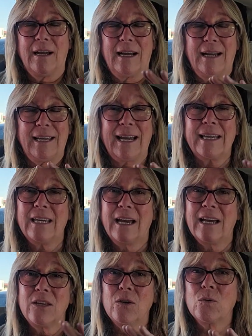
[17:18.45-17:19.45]
I
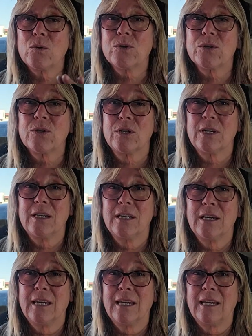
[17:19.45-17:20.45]
used
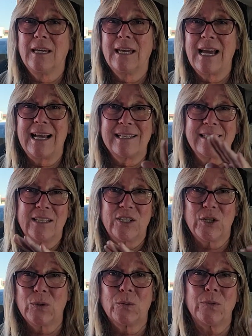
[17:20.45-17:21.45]

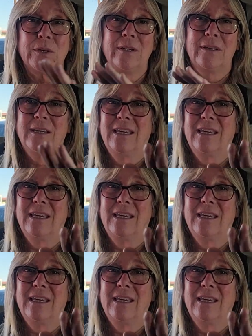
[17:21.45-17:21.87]
acetone